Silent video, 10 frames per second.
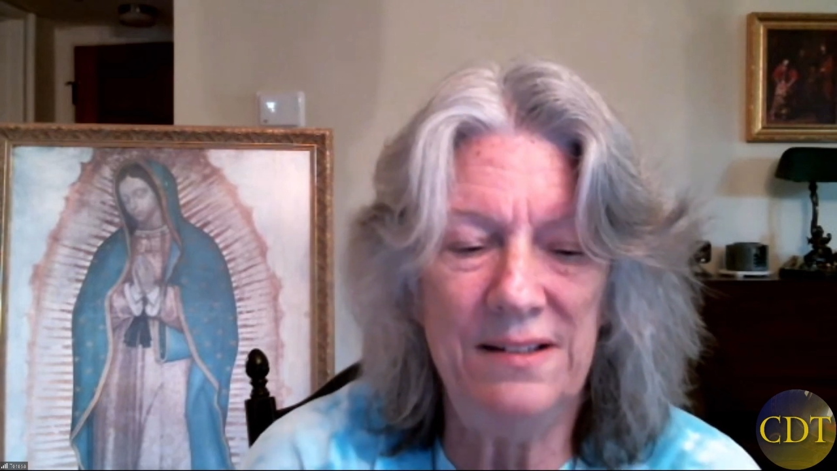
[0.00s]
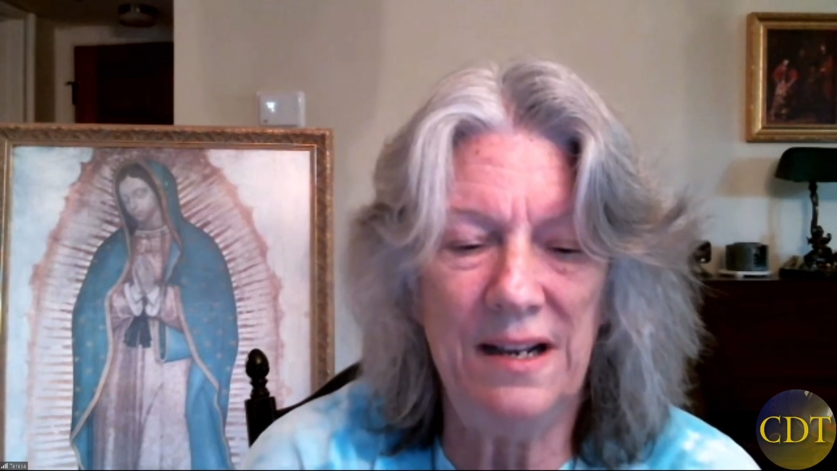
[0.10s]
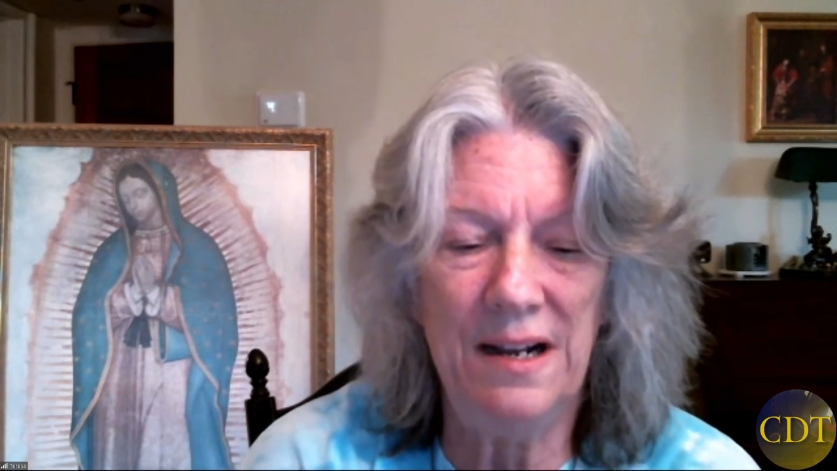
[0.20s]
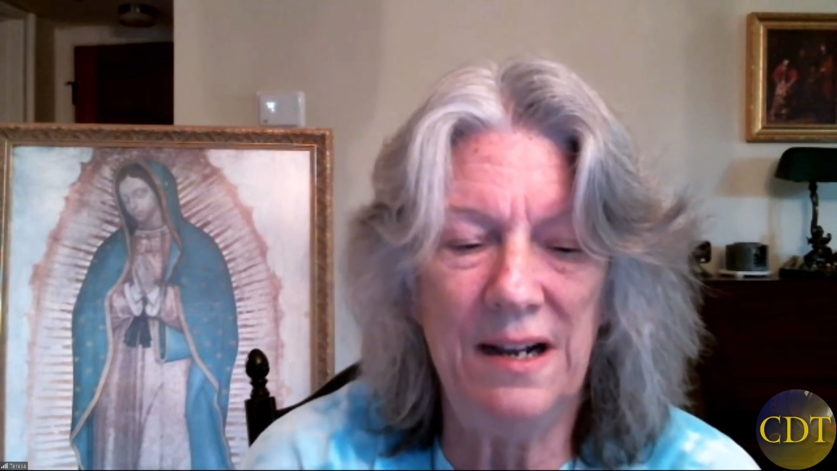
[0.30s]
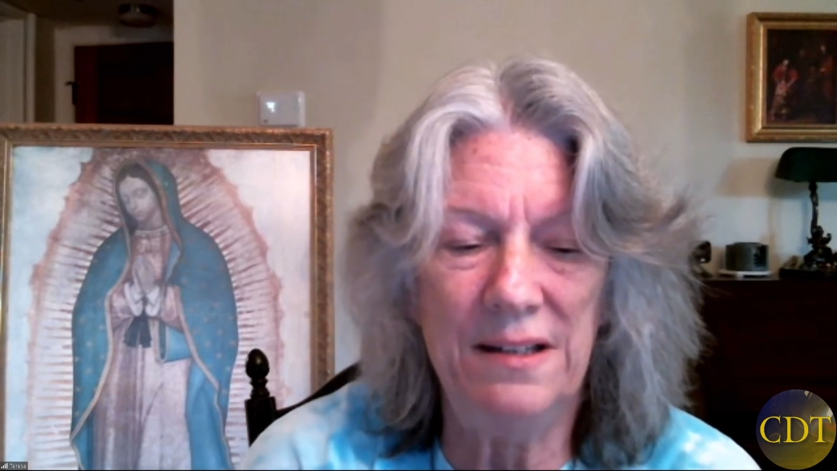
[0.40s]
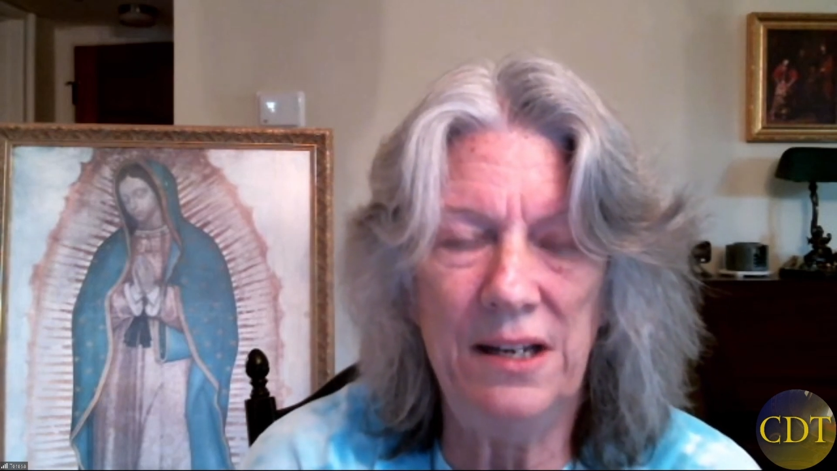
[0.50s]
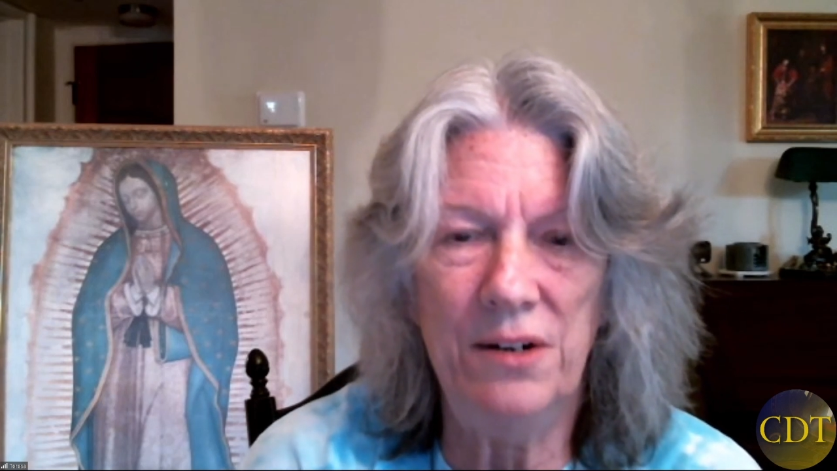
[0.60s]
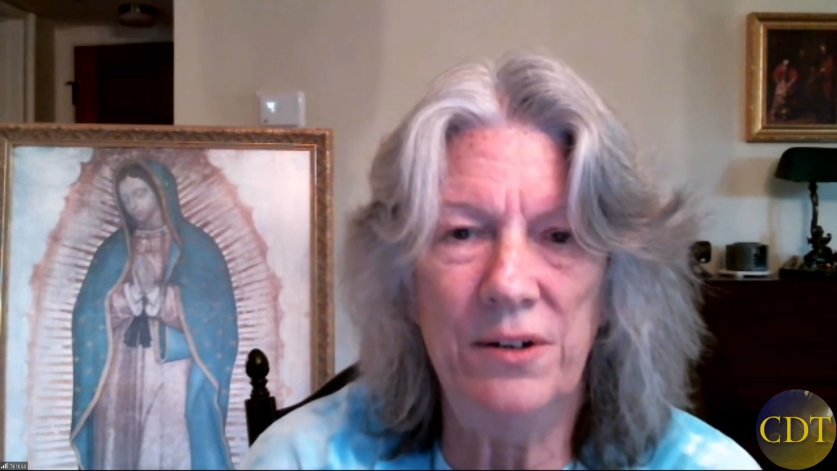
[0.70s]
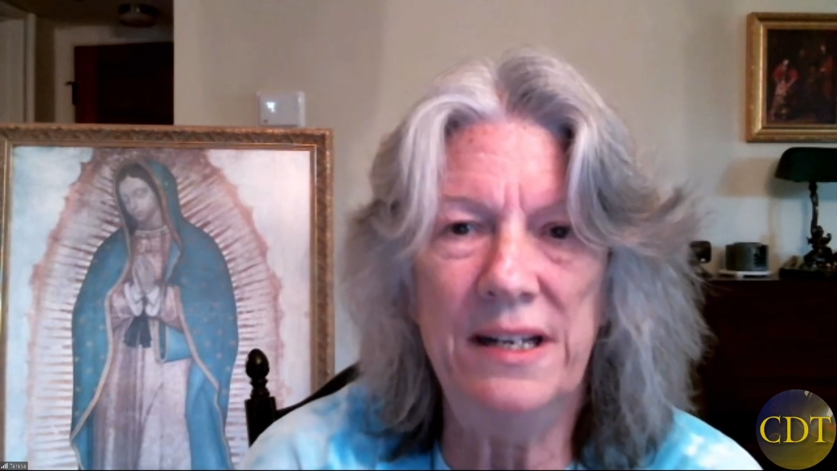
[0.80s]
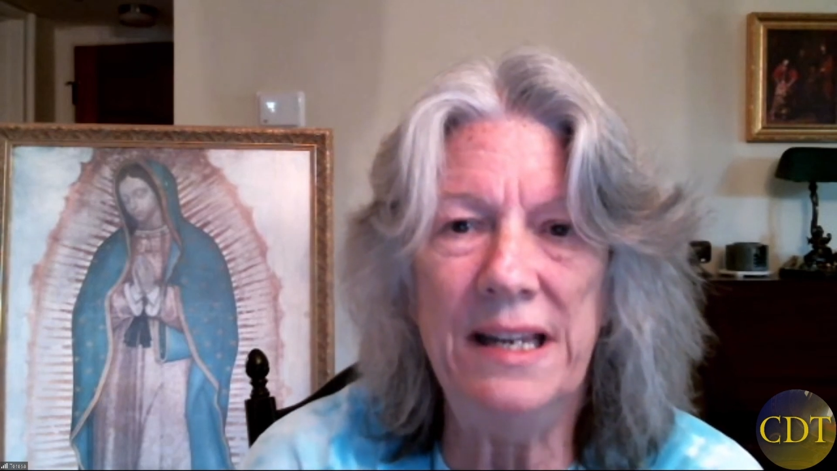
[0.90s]

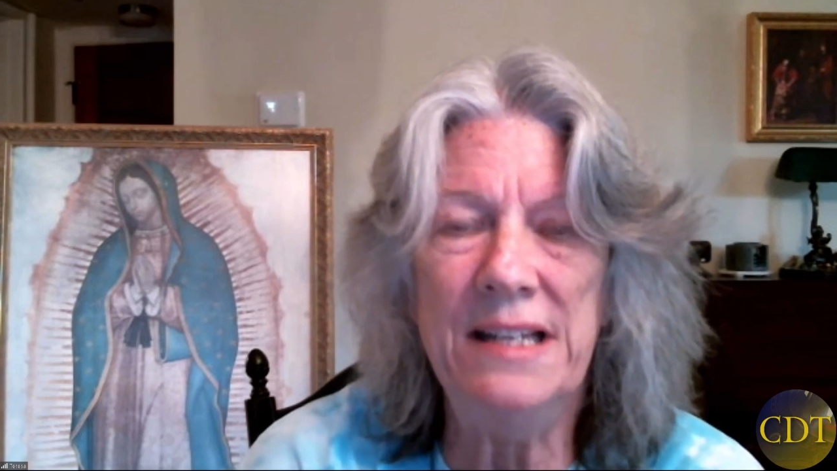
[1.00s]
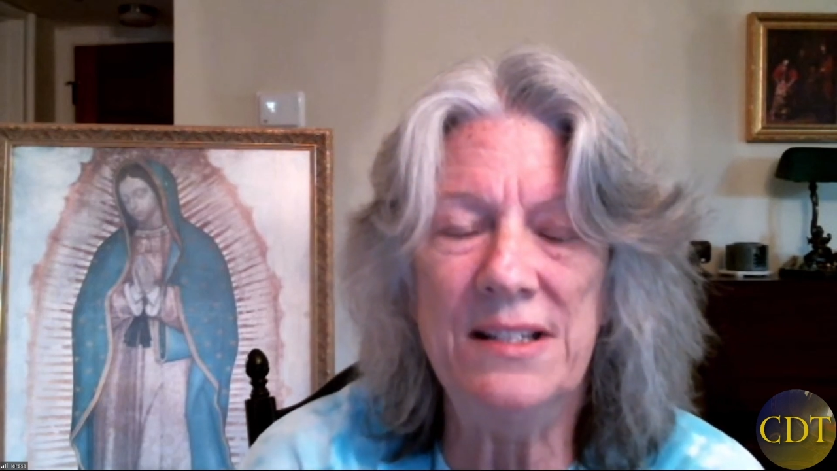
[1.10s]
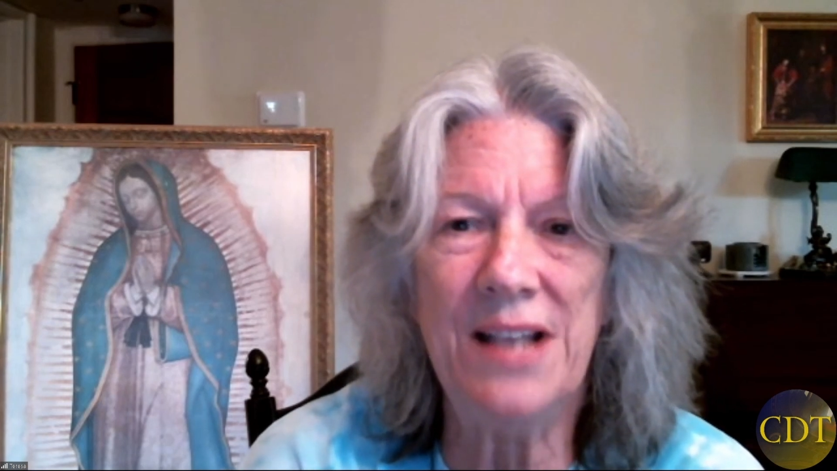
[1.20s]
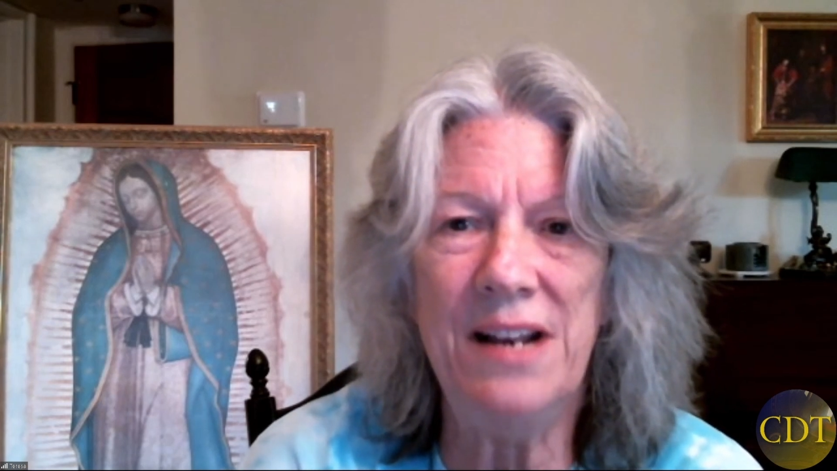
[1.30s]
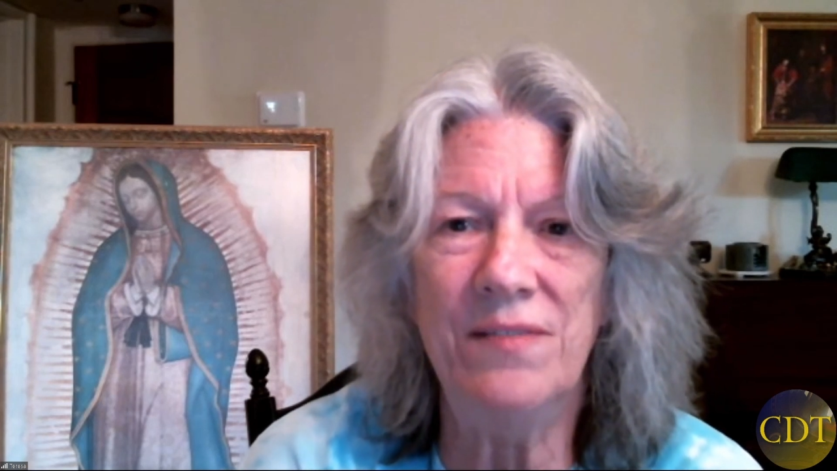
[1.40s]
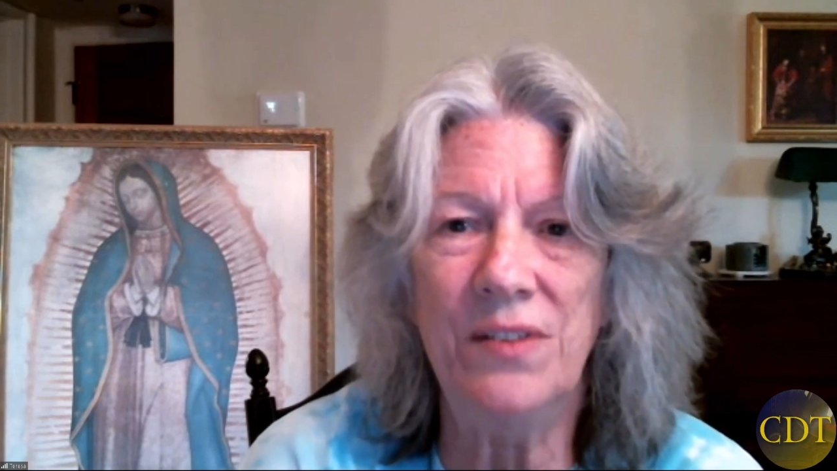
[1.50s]
and inside of a